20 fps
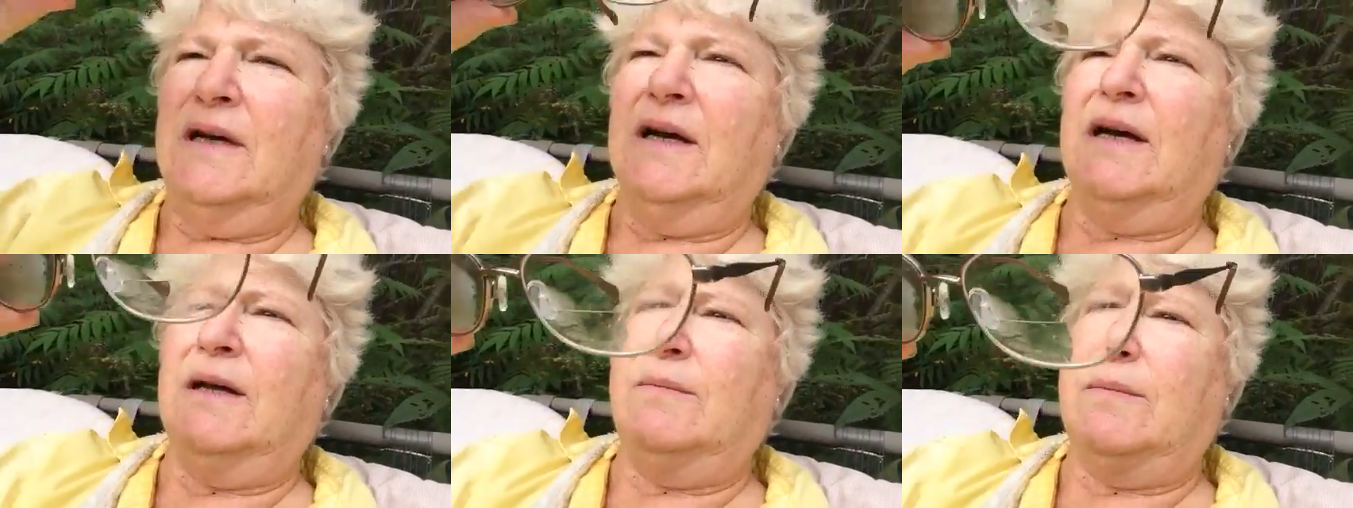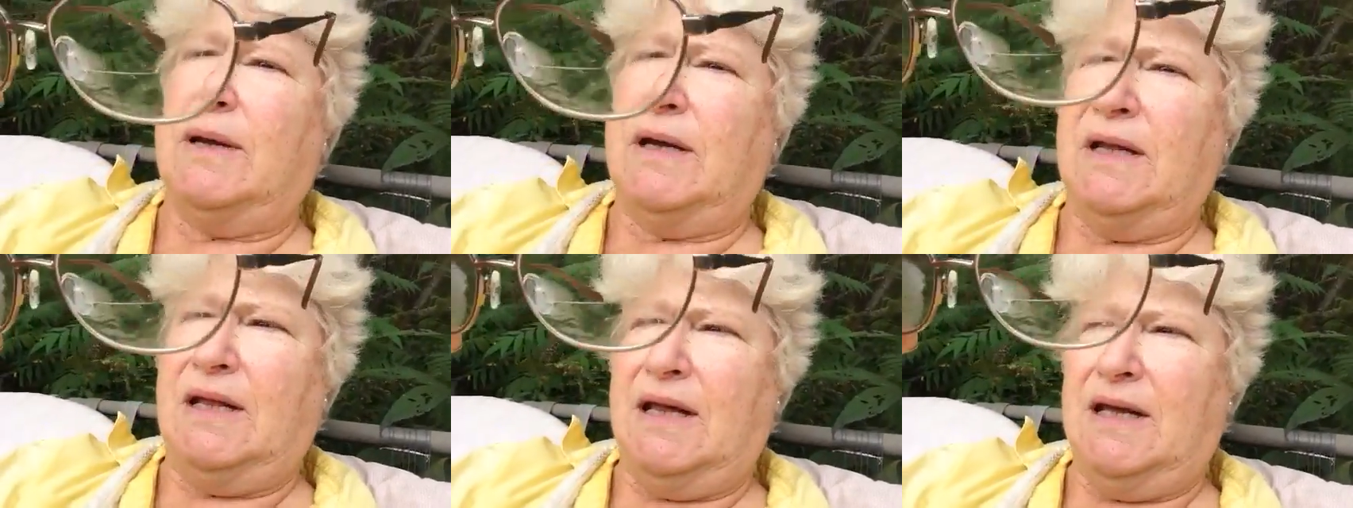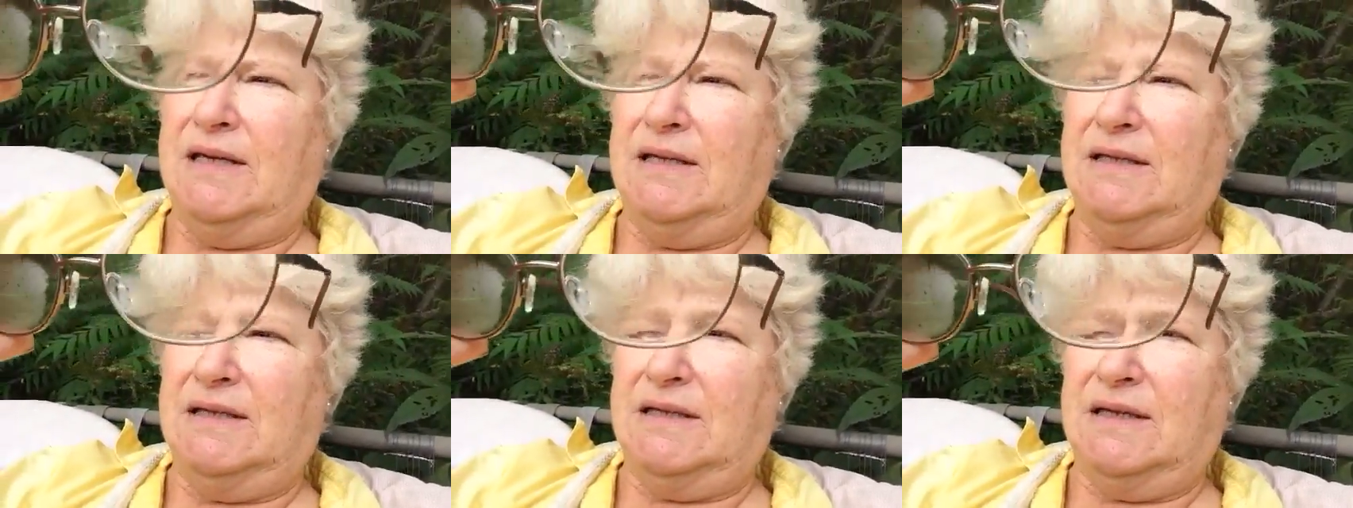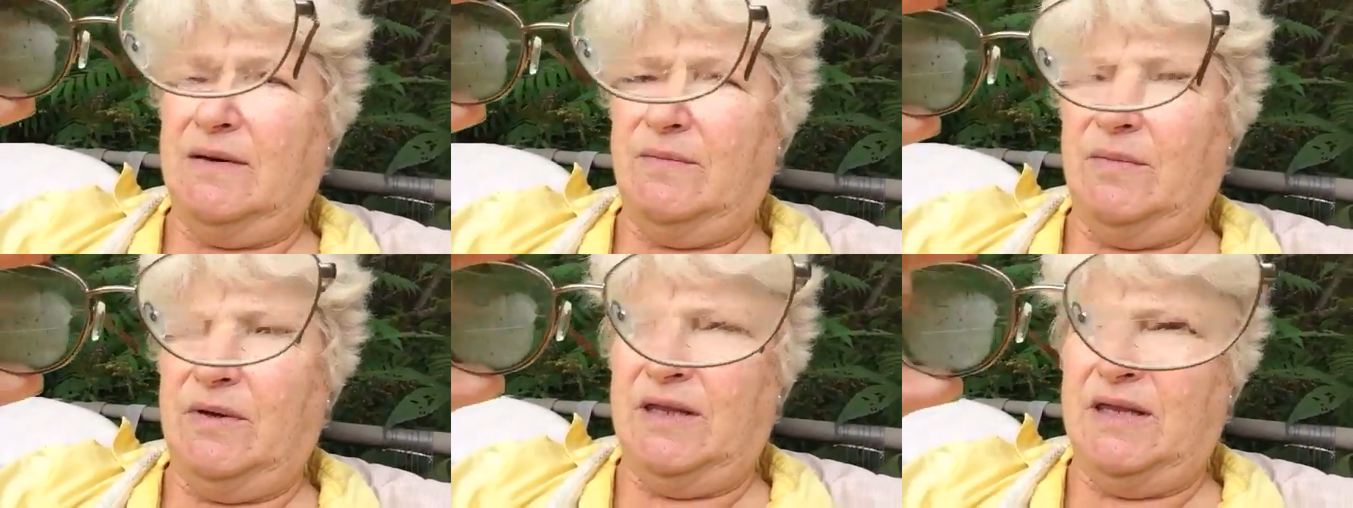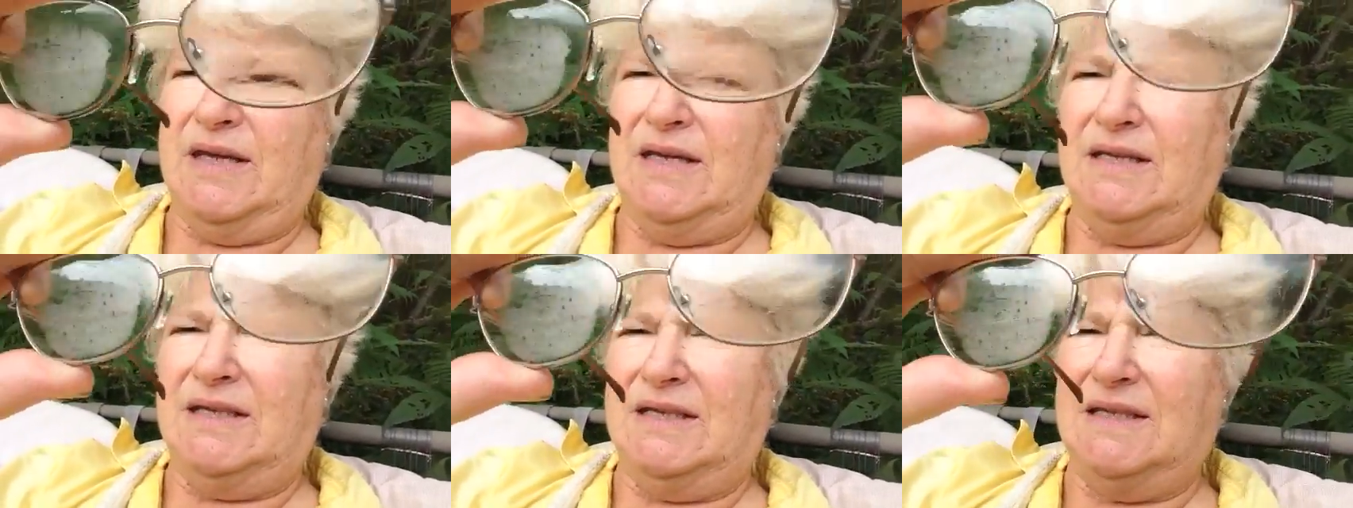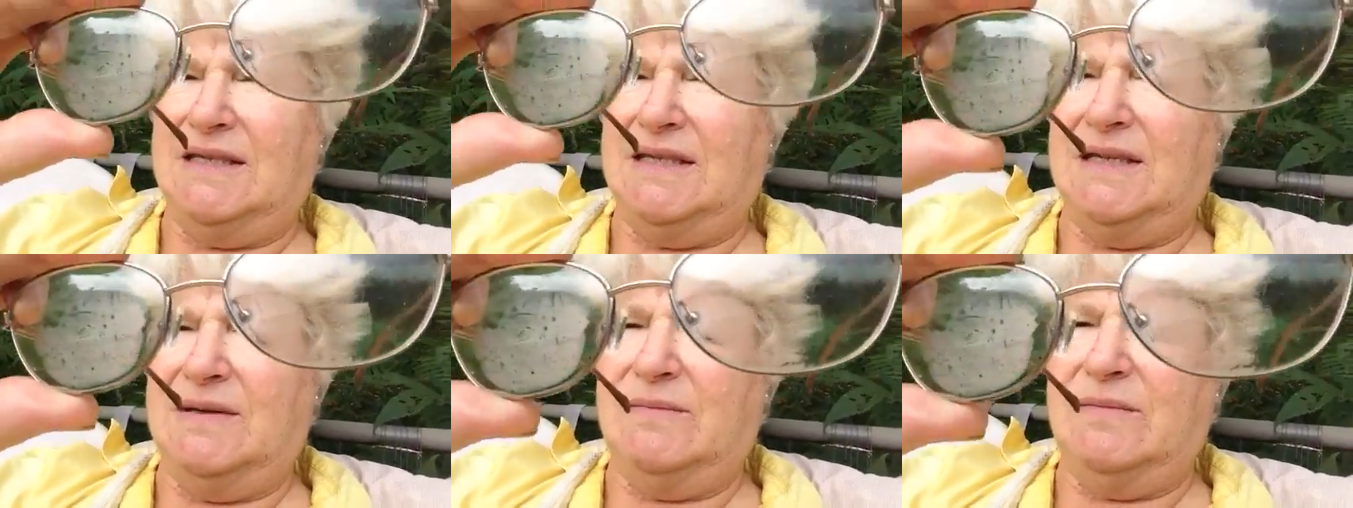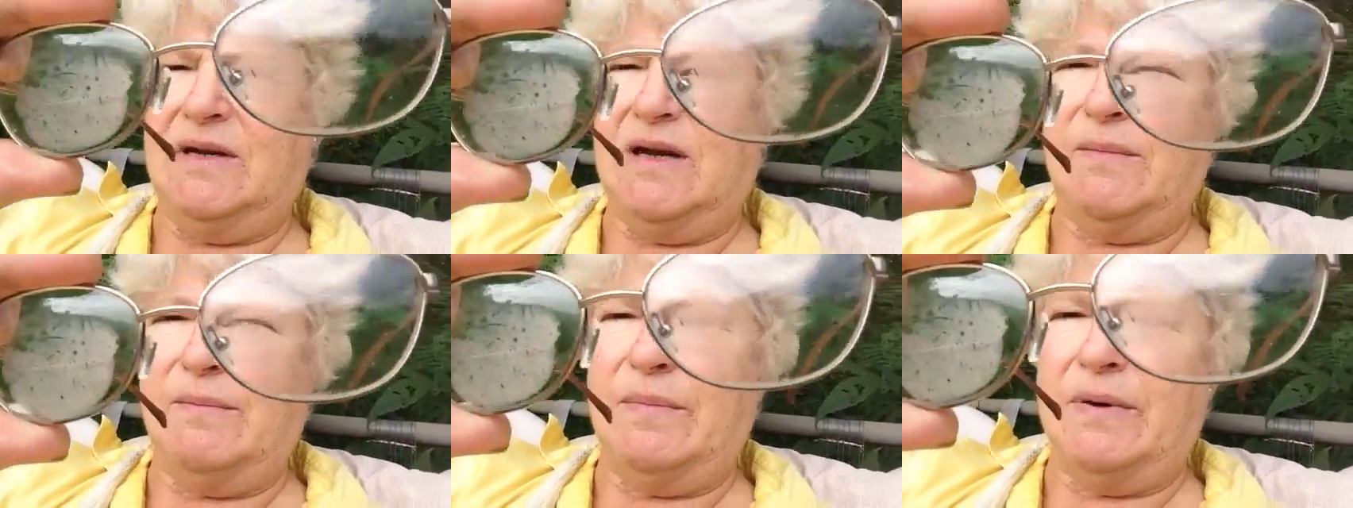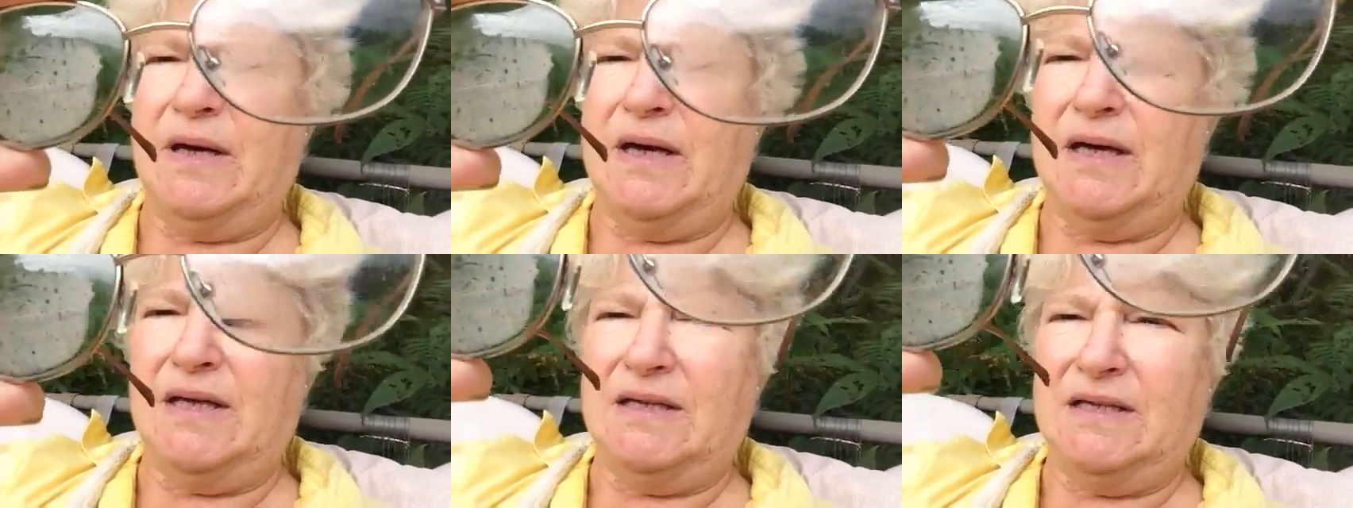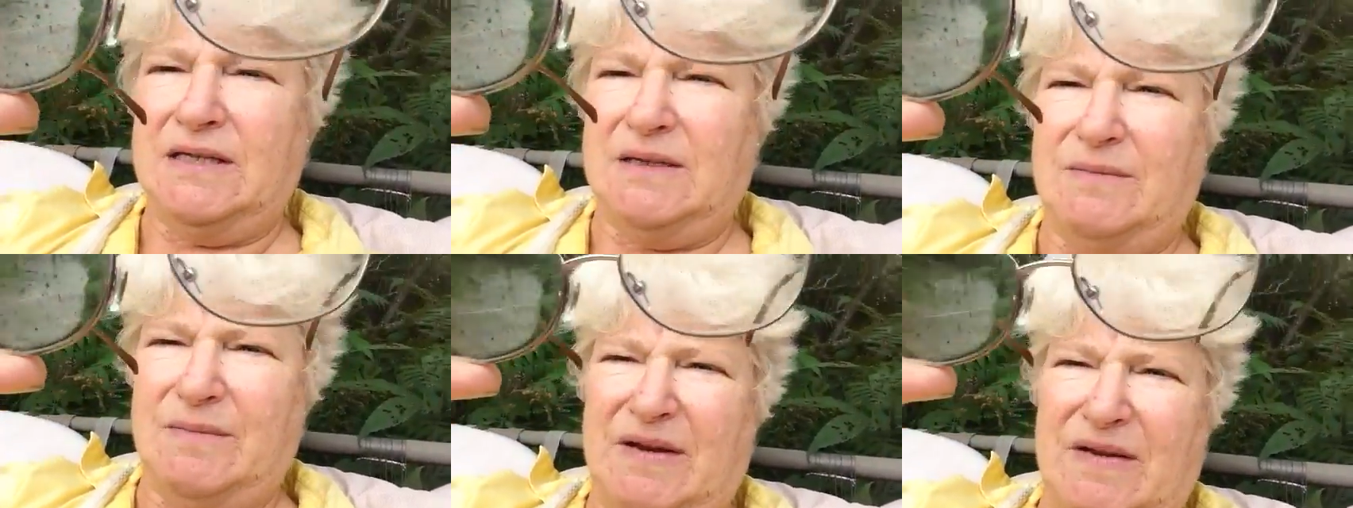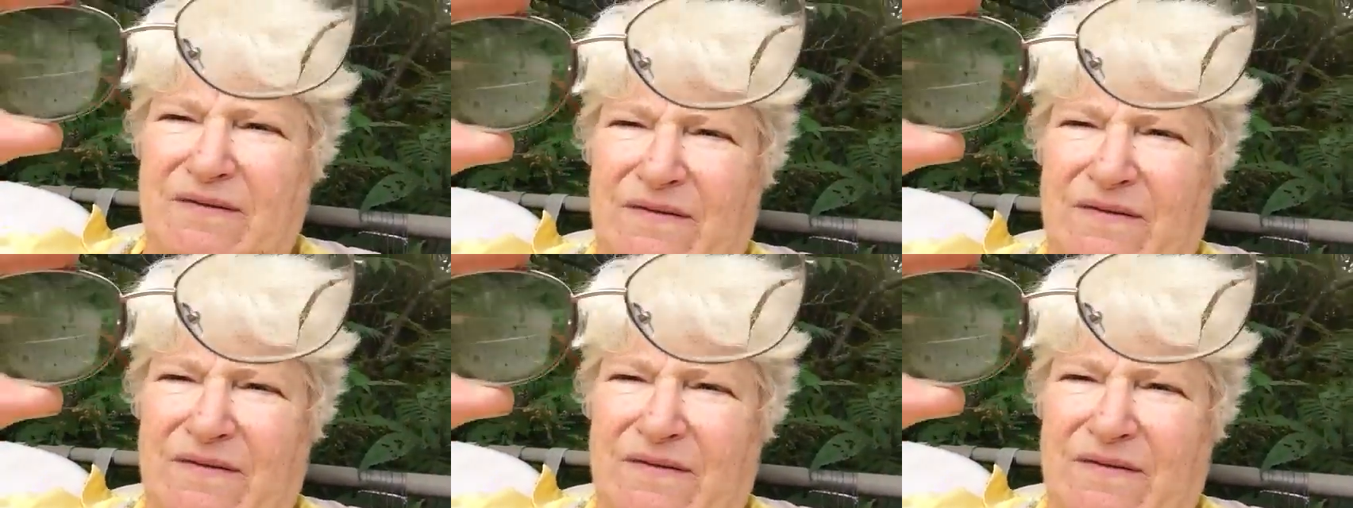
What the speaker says: Had my glasses on, but they steamed up against my